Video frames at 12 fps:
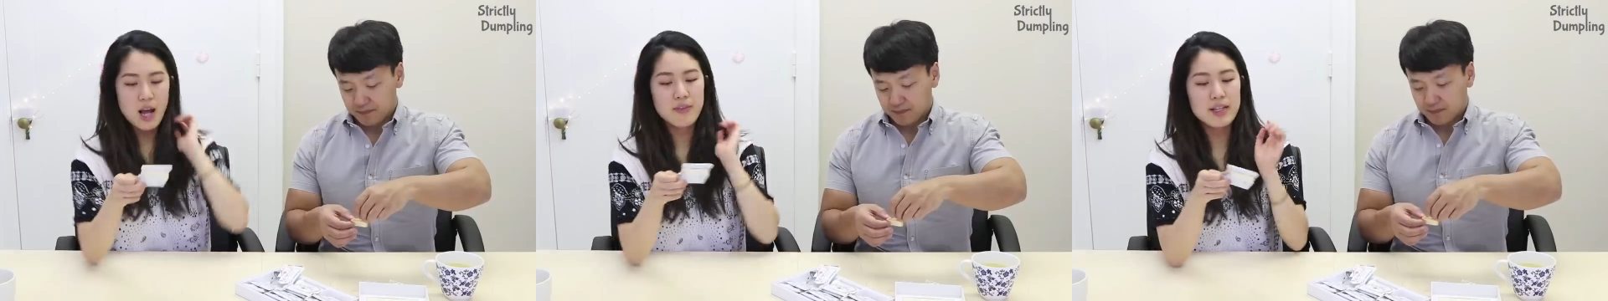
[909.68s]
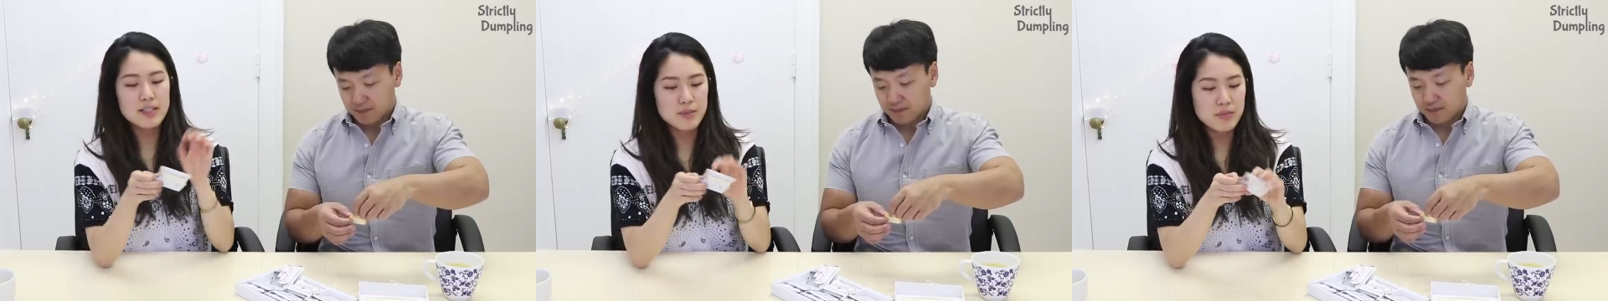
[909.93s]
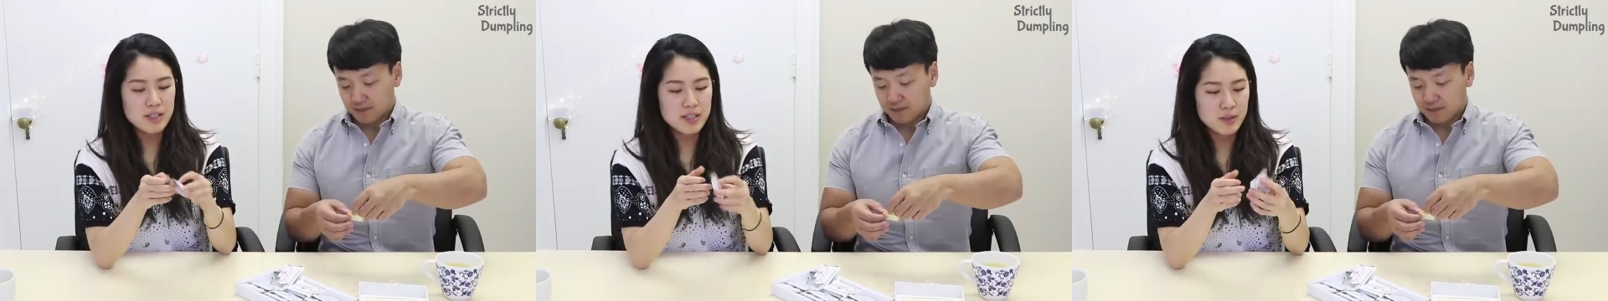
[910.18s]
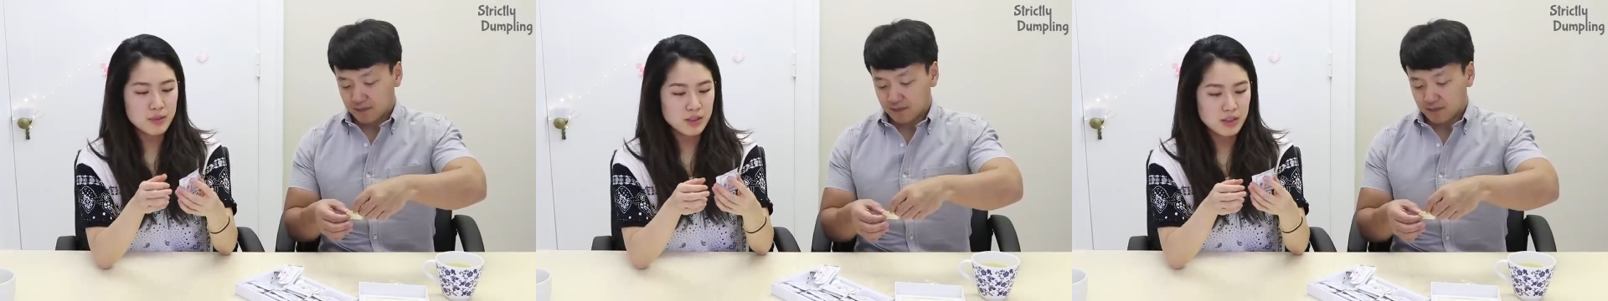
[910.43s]
Speaker 1: I've had something
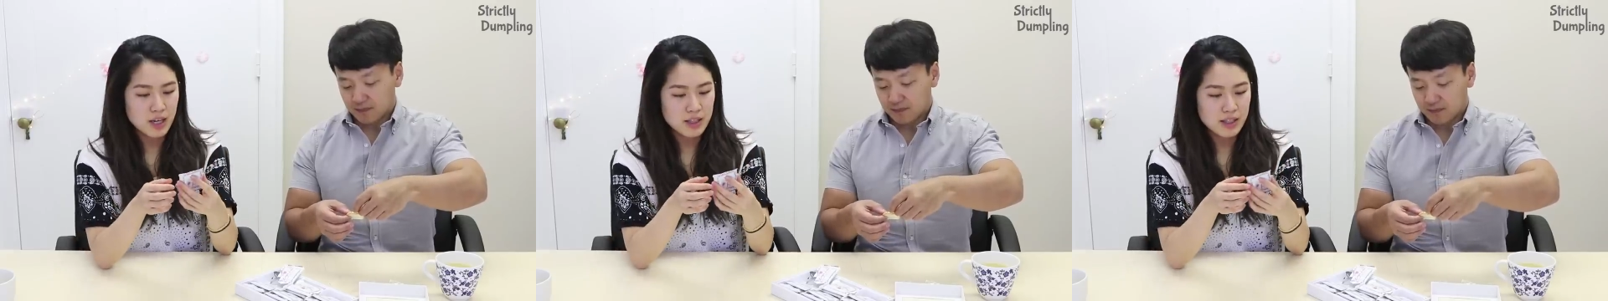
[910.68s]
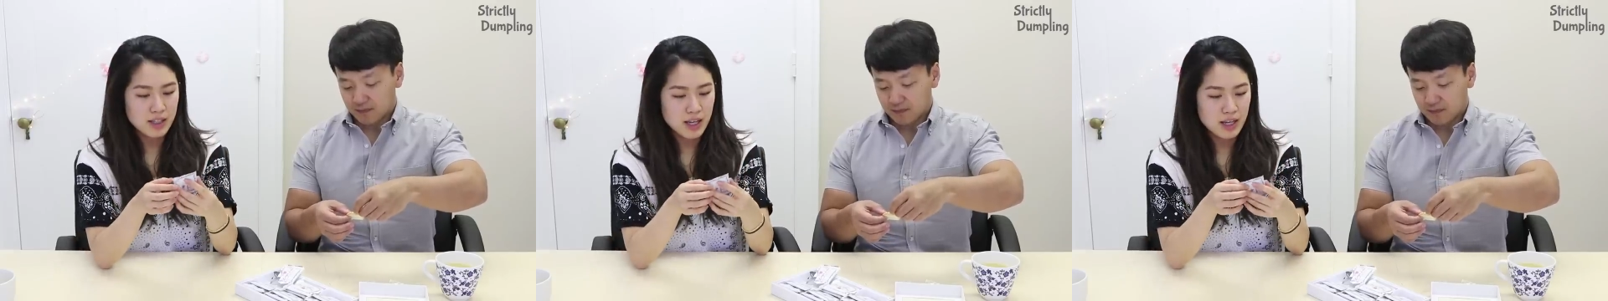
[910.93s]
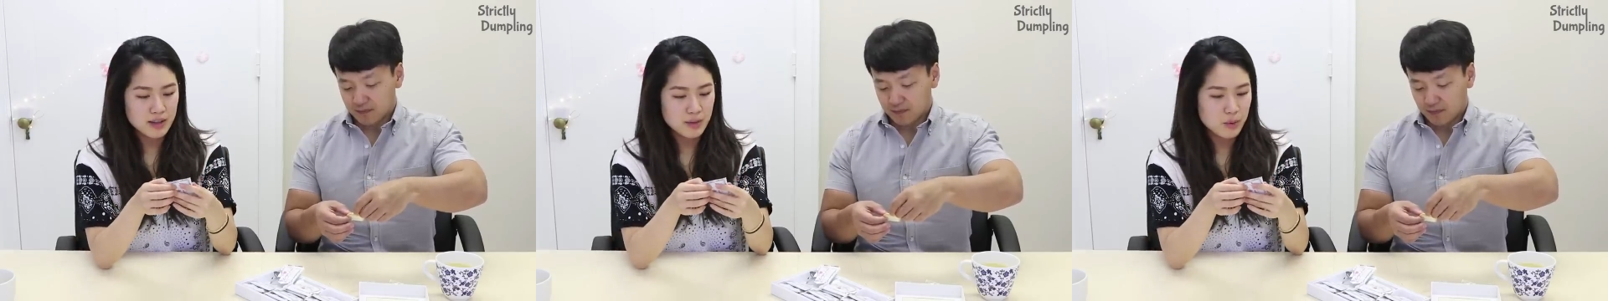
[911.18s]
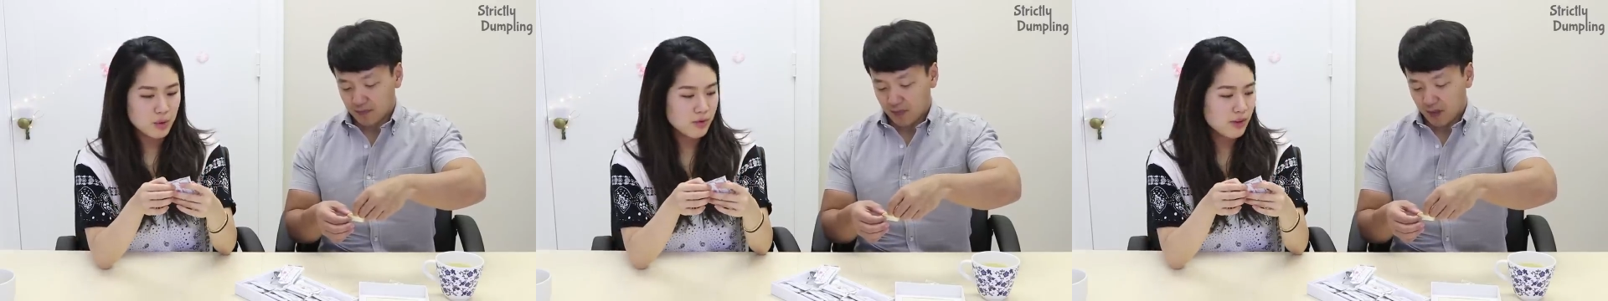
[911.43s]
similar. I think I had
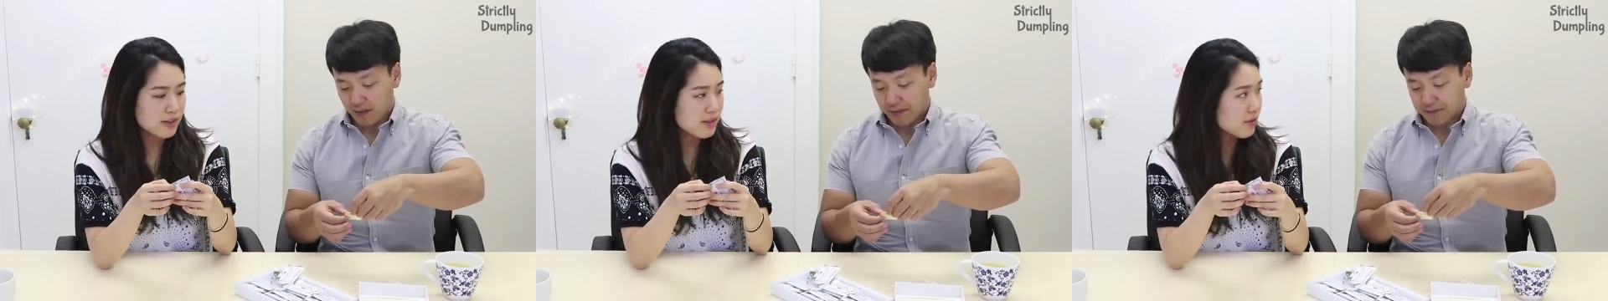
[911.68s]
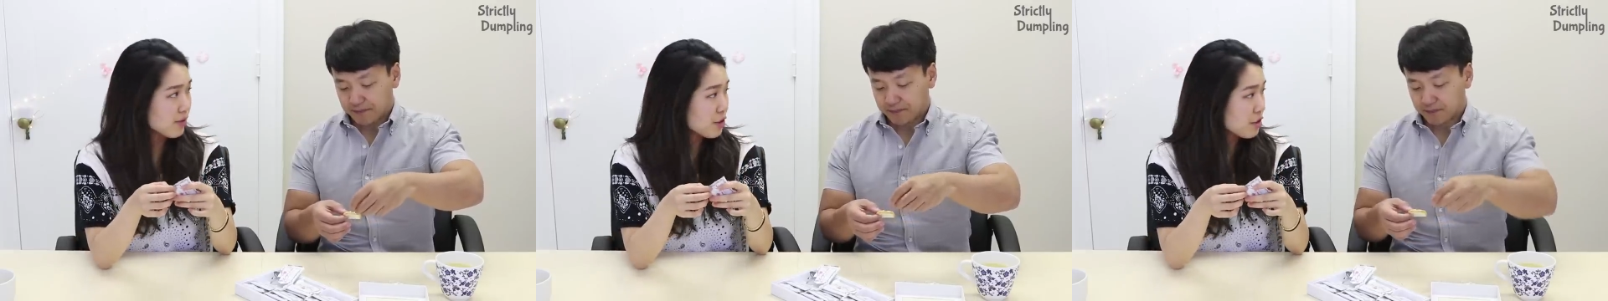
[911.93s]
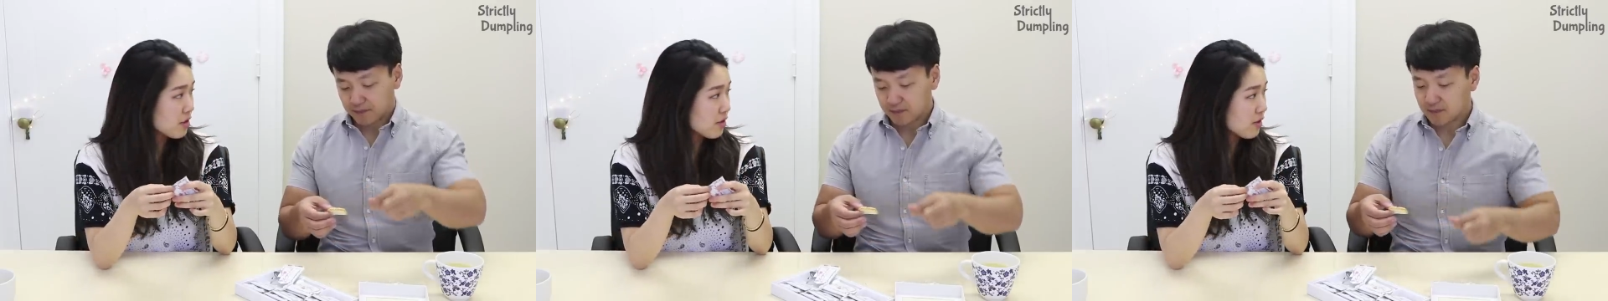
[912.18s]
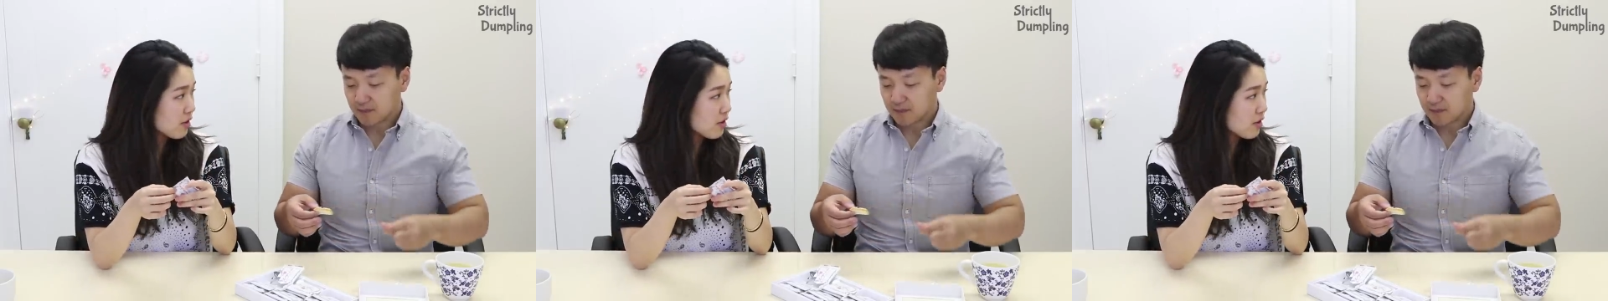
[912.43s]
the more fancy version of